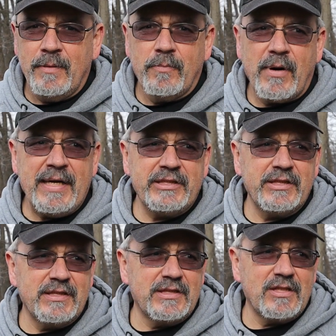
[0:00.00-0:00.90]

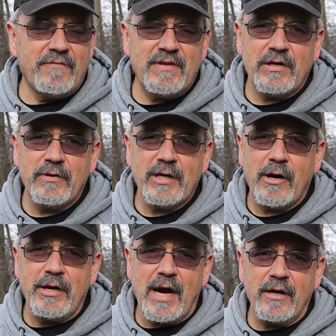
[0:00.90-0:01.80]
branches and stuff that are in
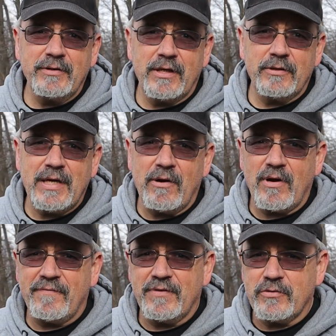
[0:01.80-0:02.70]
our yard that are down
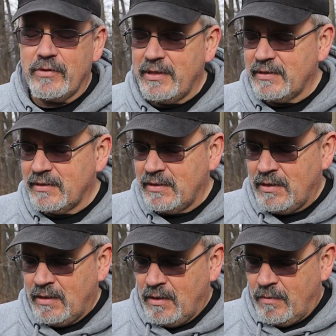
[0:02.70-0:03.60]
off the trees.
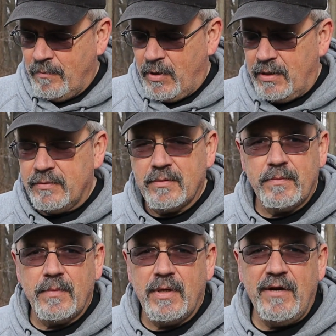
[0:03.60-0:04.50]
But
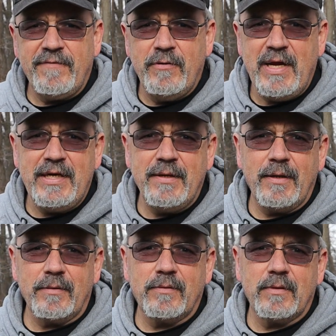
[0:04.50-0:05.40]
if you need
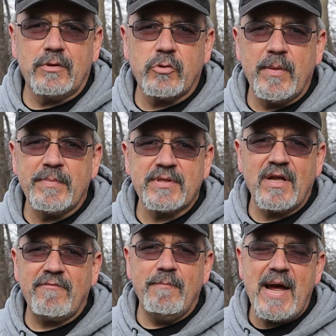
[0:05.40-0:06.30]
to trim
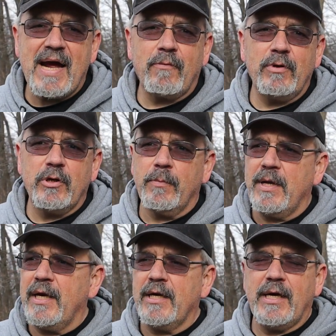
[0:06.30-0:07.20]
stuff back when you're
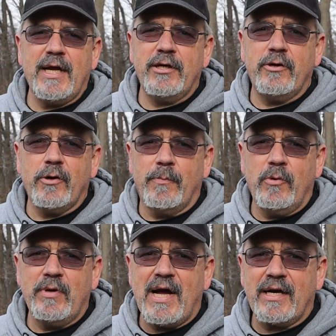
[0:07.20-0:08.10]
getting into your
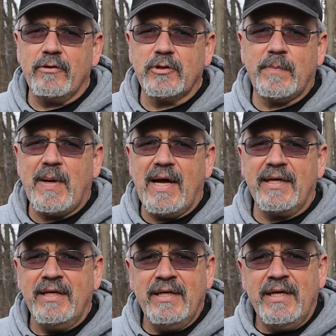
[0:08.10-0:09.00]
boondocker spot
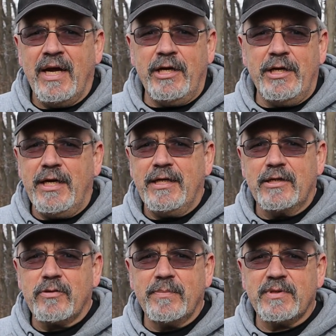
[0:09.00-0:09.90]
and you need to
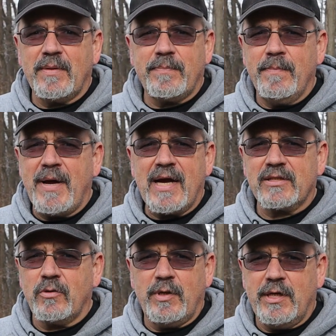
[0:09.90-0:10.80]
trim something back
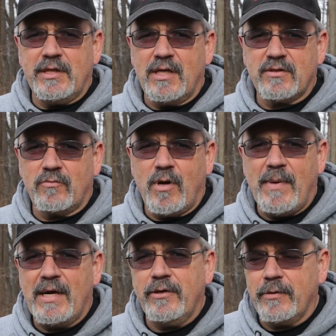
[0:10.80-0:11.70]
so that it doesn't rub
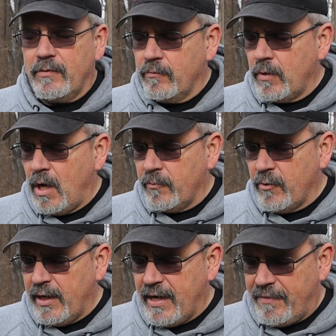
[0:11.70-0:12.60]
on your
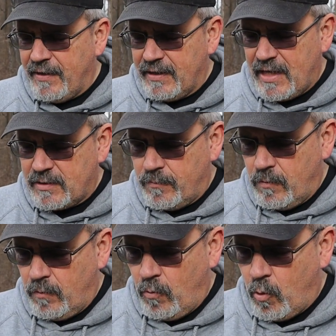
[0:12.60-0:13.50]
rig, I think that's
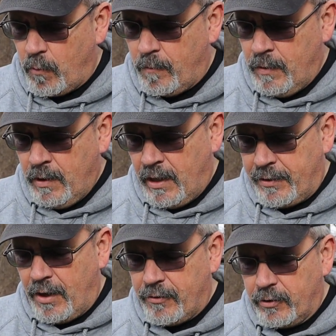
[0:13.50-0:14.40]

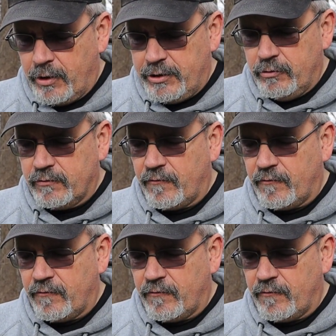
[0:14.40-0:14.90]
another good use